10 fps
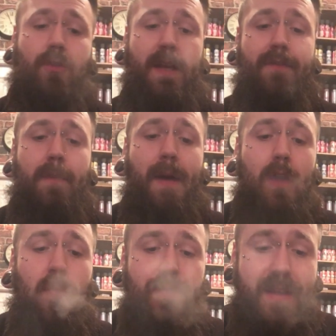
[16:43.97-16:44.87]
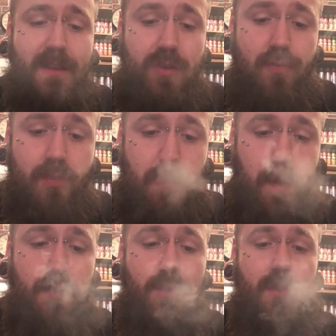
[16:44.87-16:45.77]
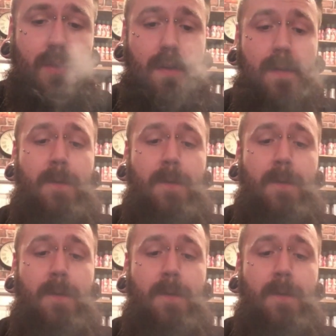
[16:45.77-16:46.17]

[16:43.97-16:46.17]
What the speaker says: just given a mark up for the instant response.